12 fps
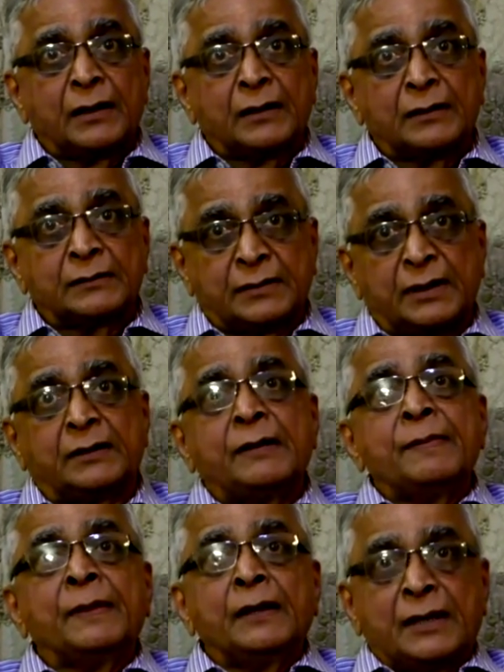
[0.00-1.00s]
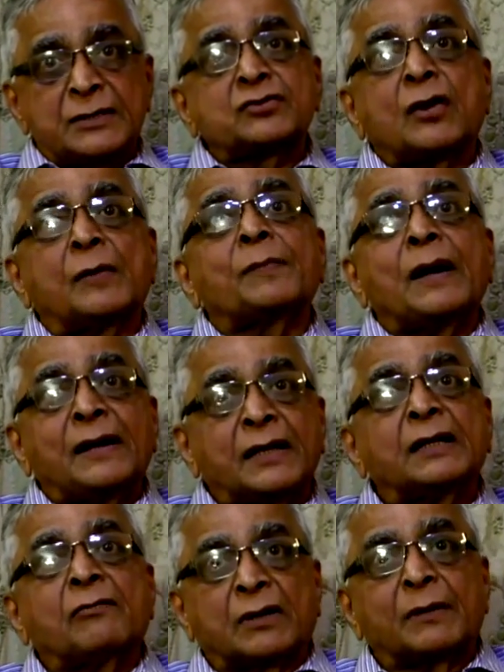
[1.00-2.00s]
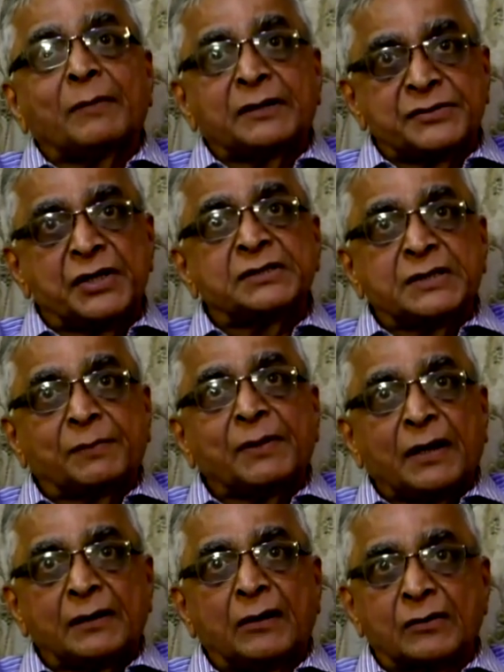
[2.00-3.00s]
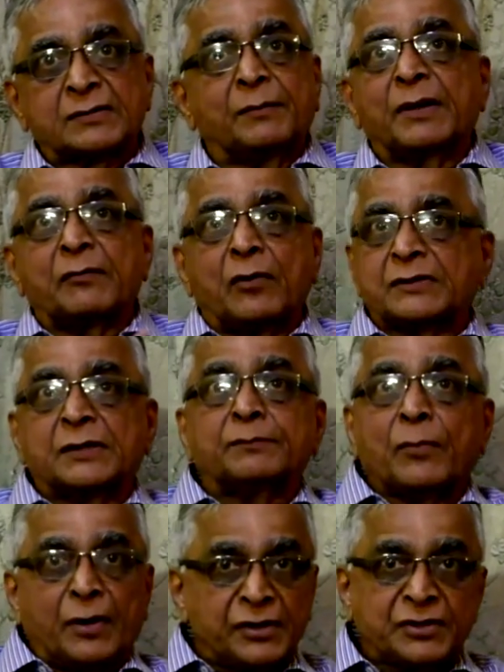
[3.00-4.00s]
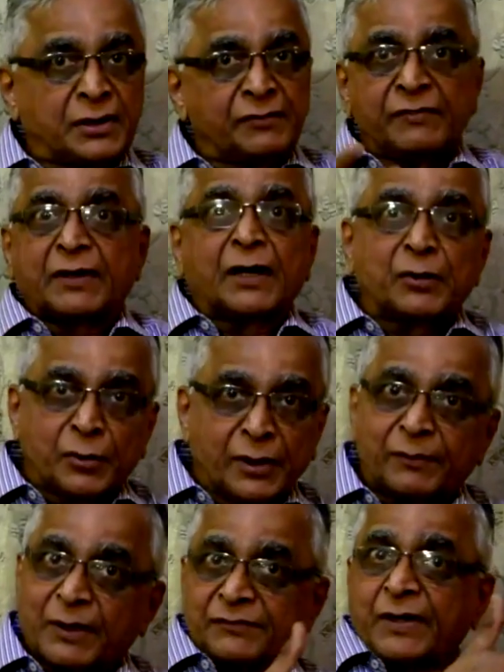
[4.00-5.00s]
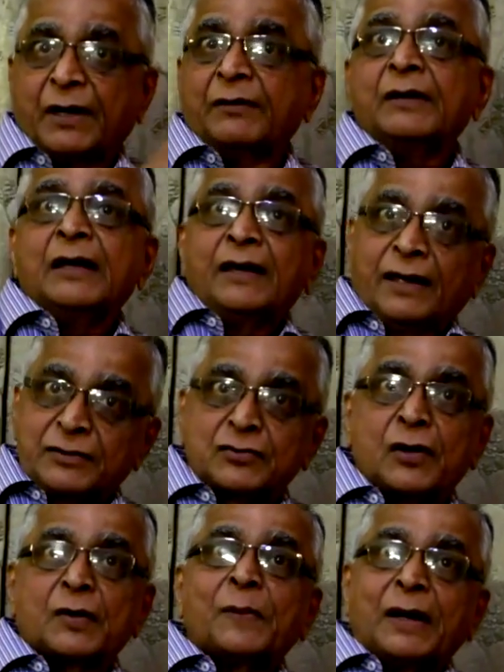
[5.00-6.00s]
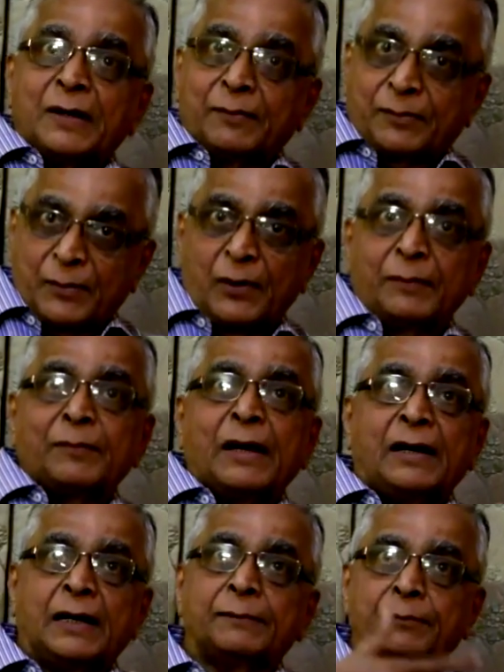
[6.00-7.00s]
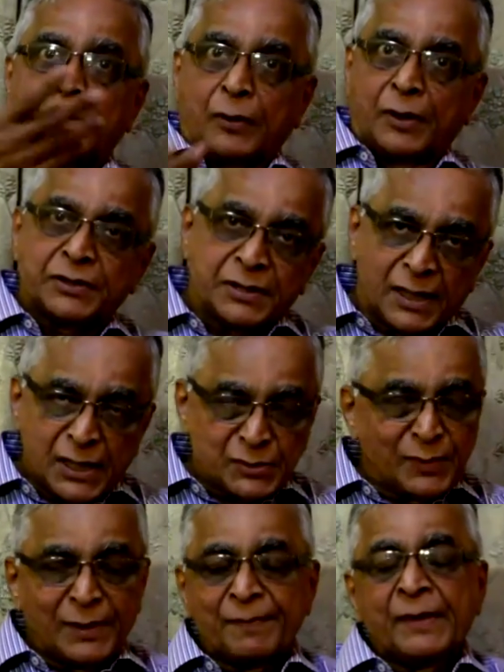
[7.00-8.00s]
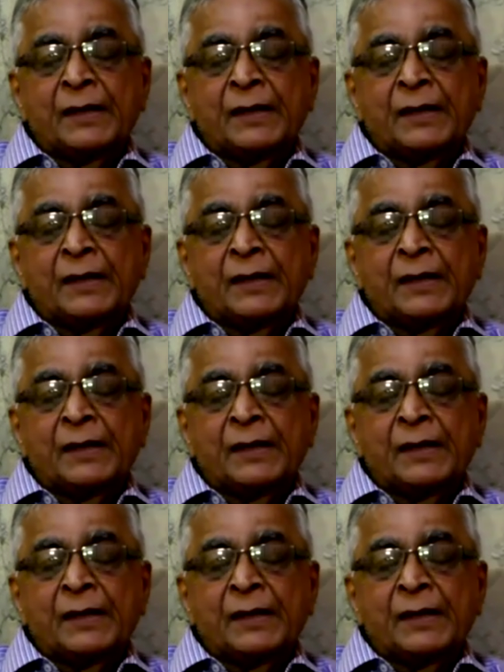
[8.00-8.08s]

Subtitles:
did install a plant in Aurangabad, J plant, or somebody wants in Pondicherry, we can do it, because we have installed a plant in Pondicherry as well.